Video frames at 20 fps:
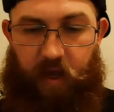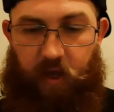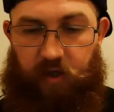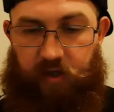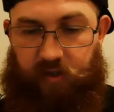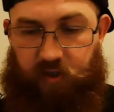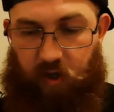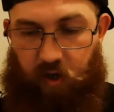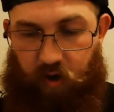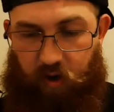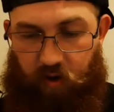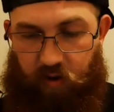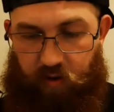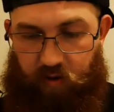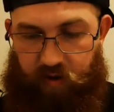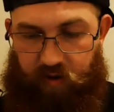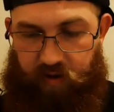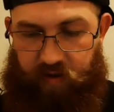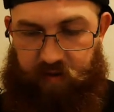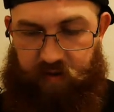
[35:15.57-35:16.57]

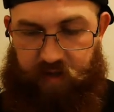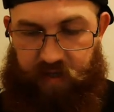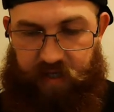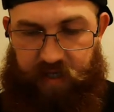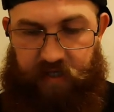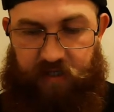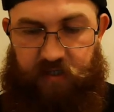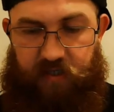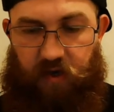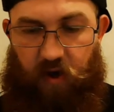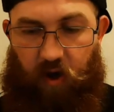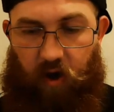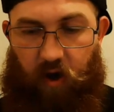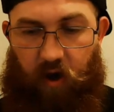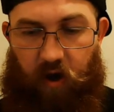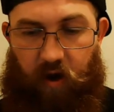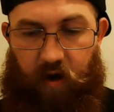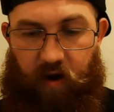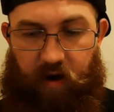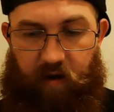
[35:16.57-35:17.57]
So these
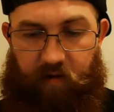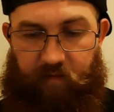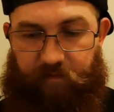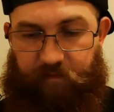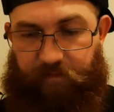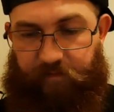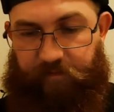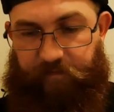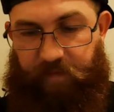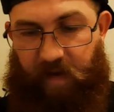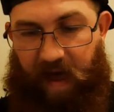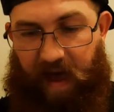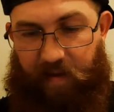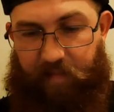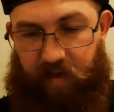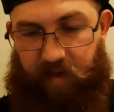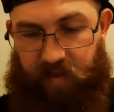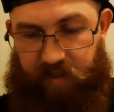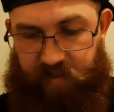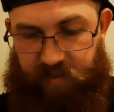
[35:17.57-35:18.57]
are
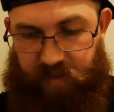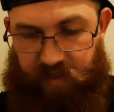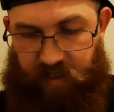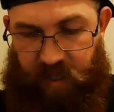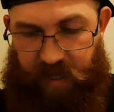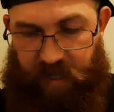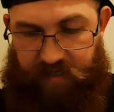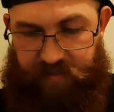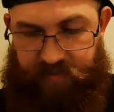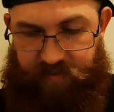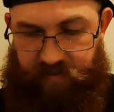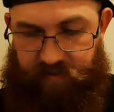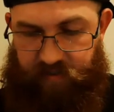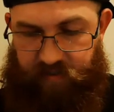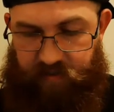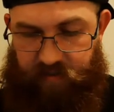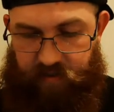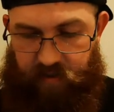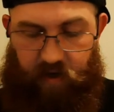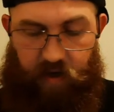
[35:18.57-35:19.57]
fabulous
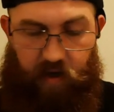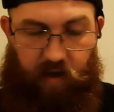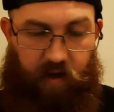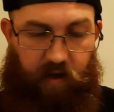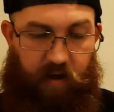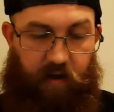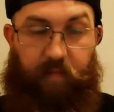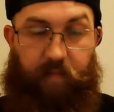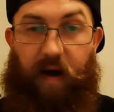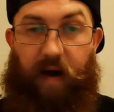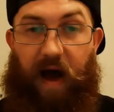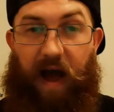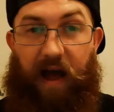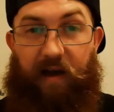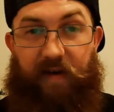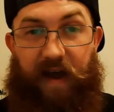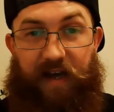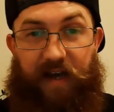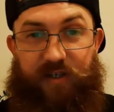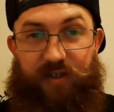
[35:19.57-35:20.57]
glasses.
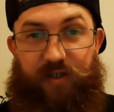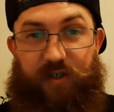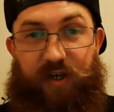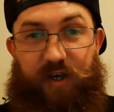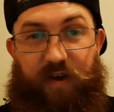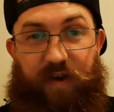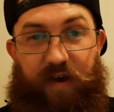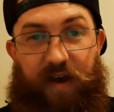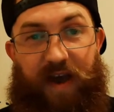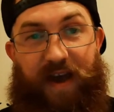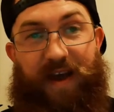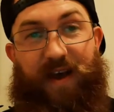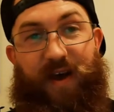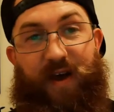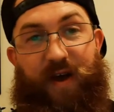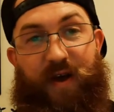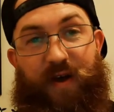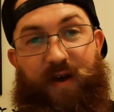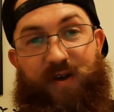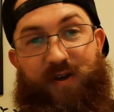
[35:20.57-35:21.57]
I've actually
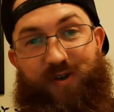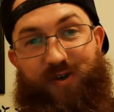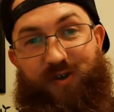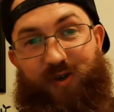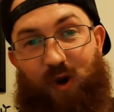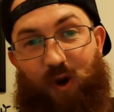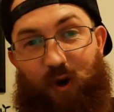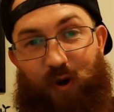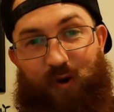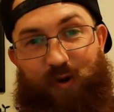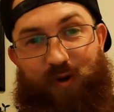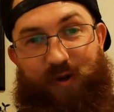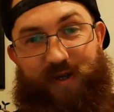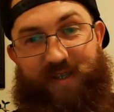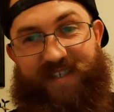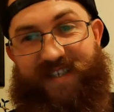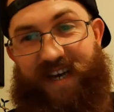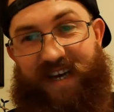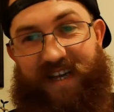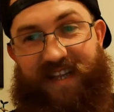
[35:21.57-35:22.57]
sold a
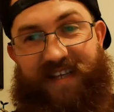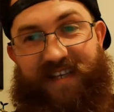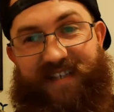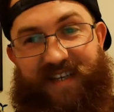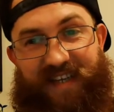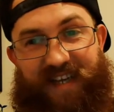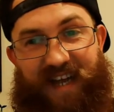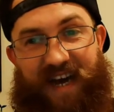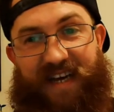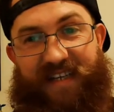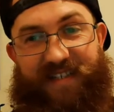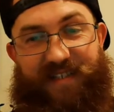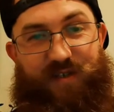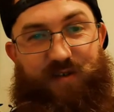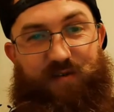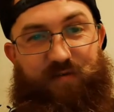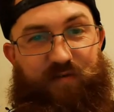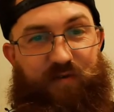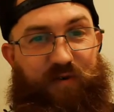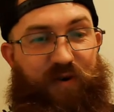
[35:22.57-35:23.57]
set of these
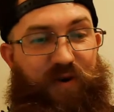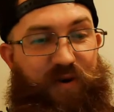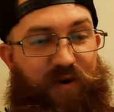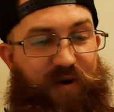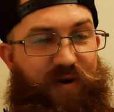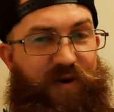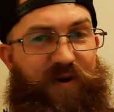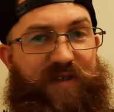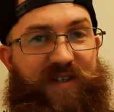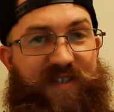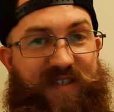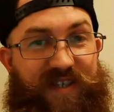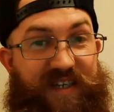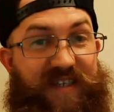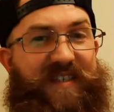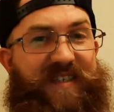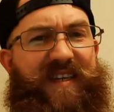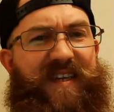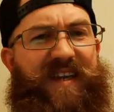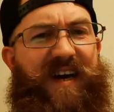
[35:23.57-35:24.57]
glasses for
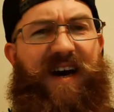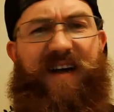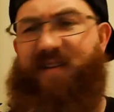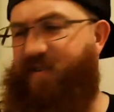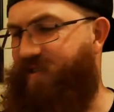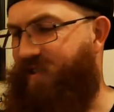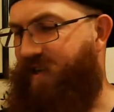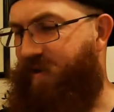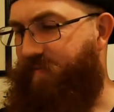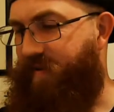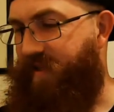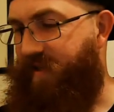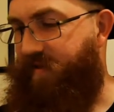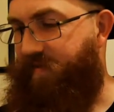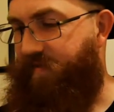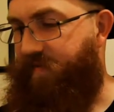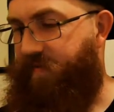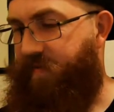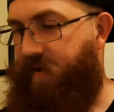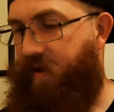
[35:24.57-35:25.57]
$60, I
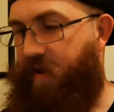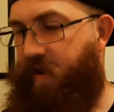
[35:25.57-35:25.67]
believe.